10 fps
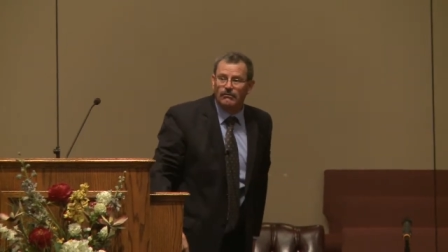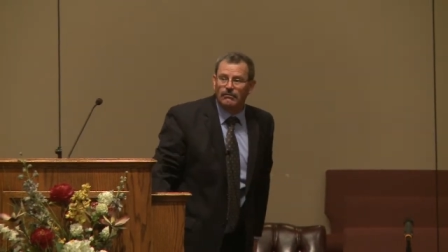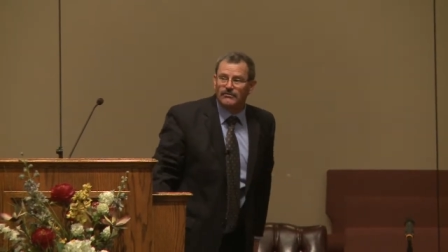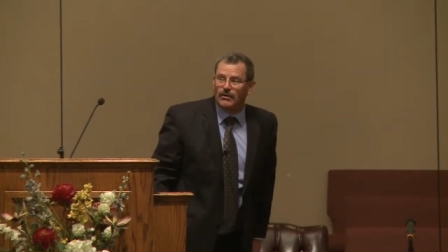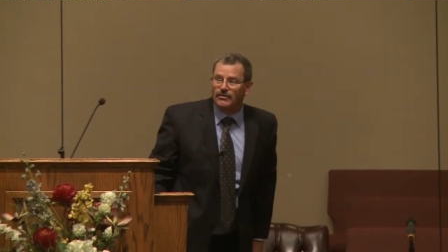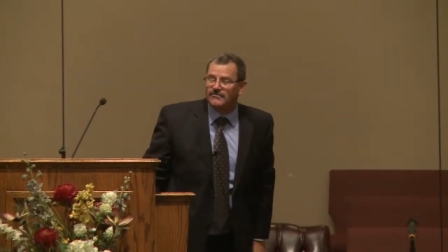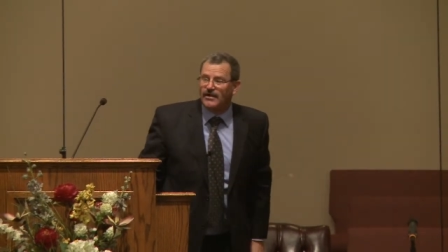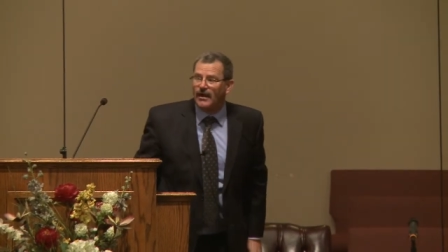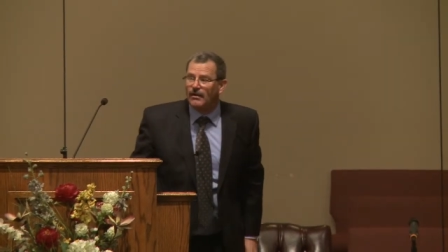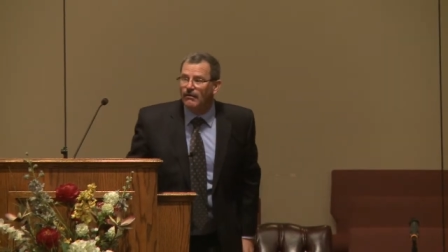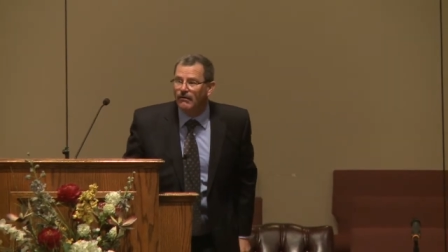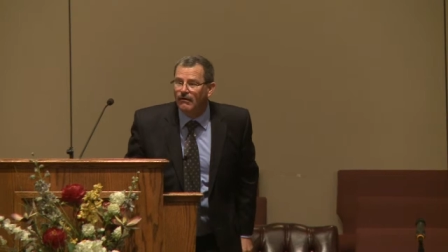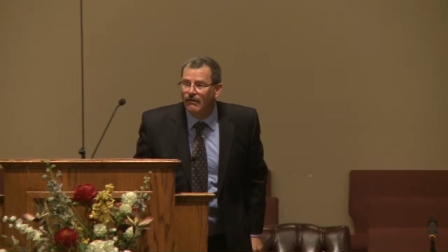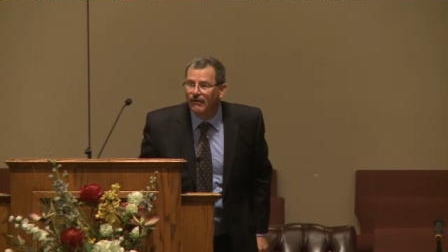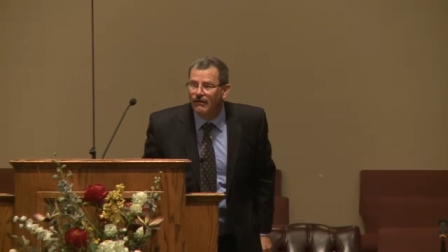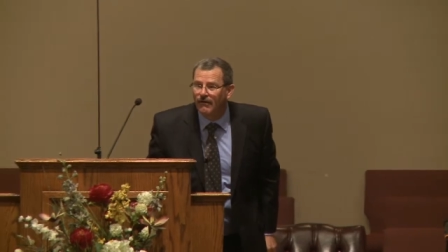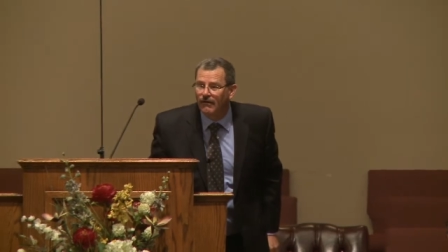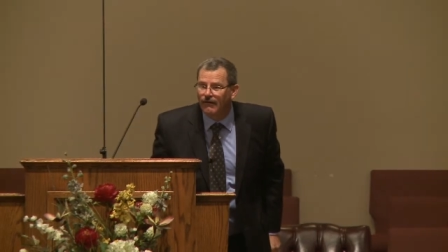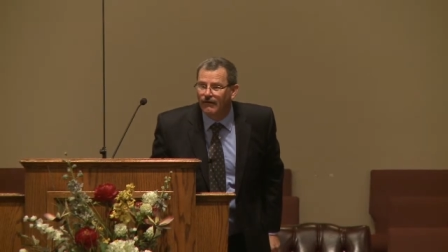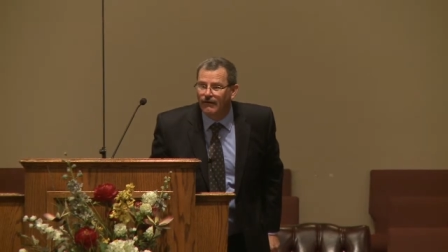Is that what he said?
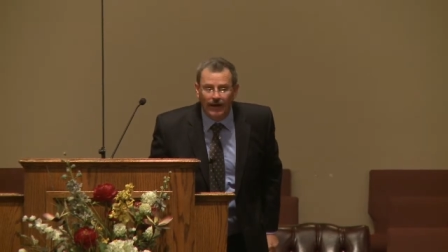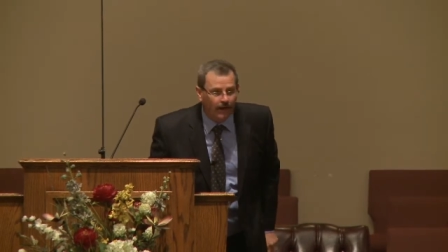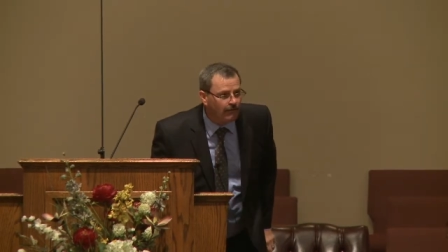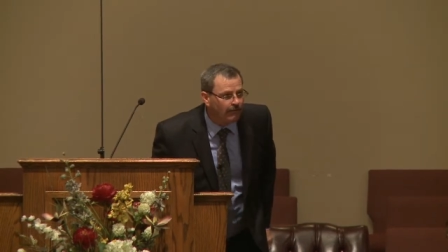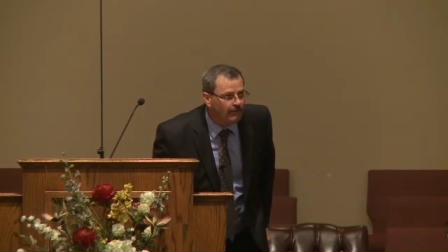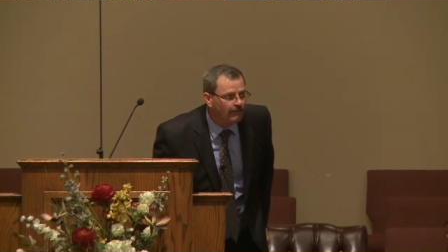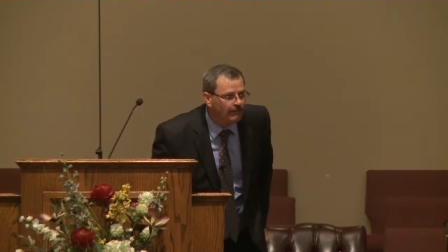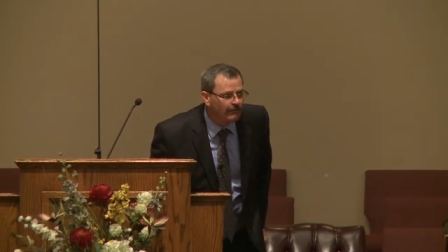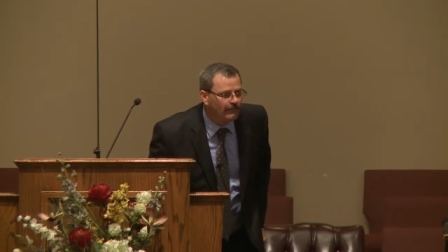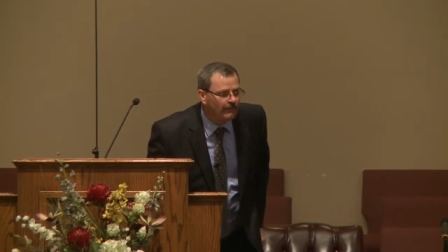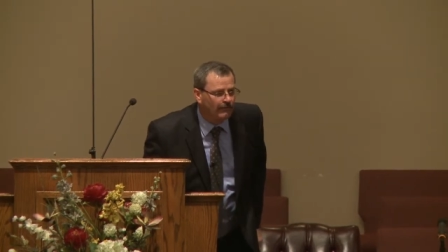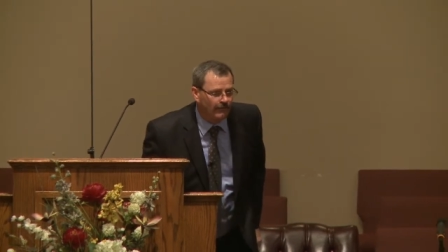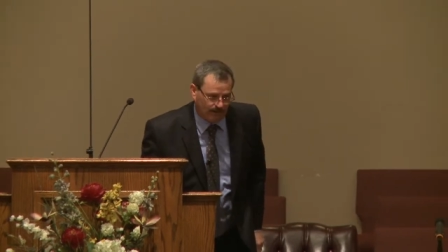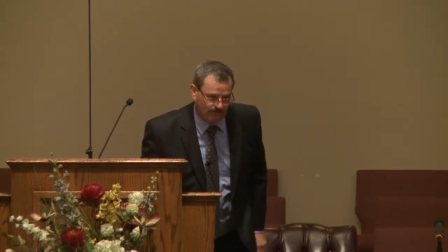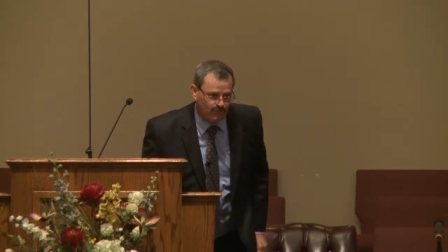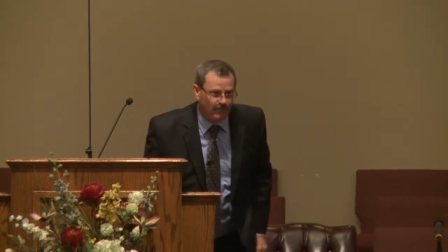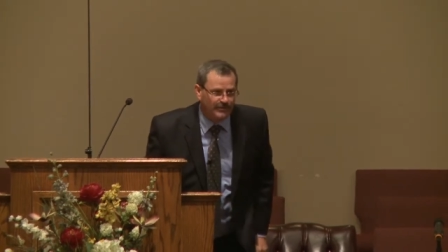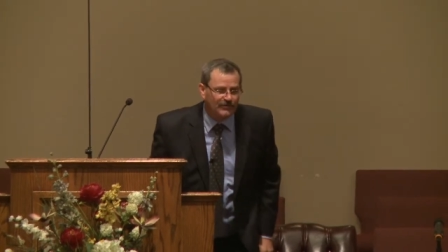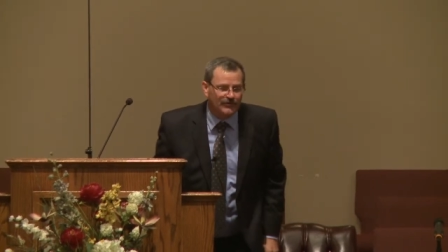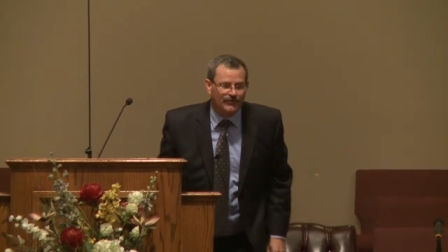Huh? That's what we do.